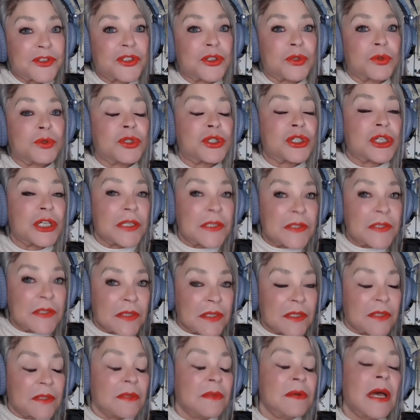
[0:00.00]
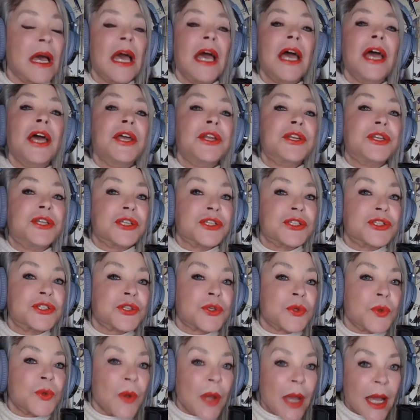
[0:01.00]
So Jessica,
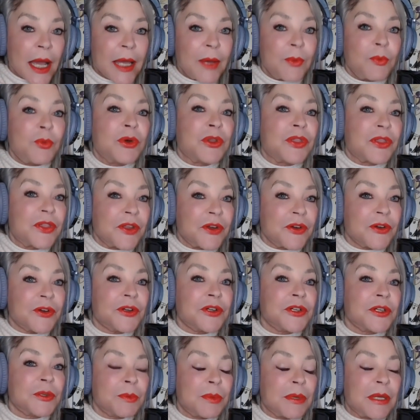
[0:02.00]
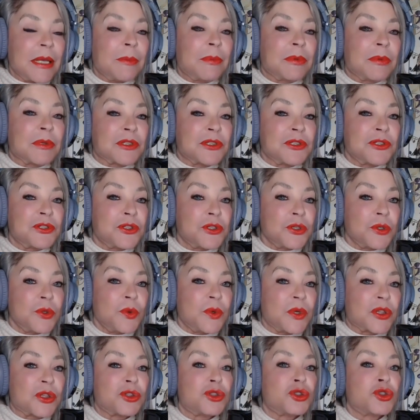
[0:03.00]
describe what they're going to be able to do
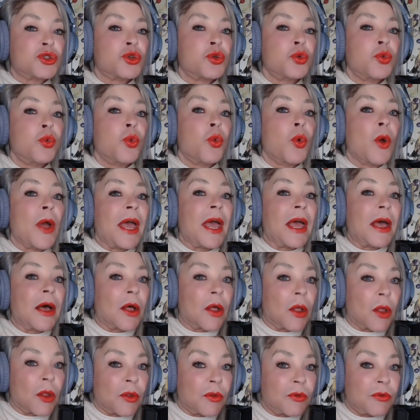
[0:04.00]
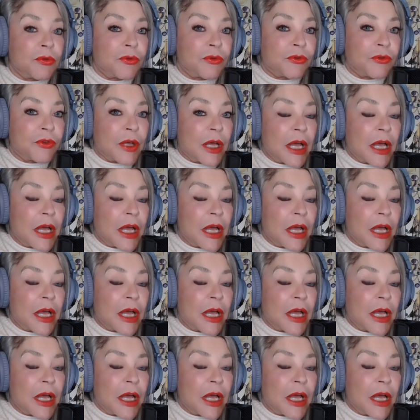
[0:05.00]
with twelve,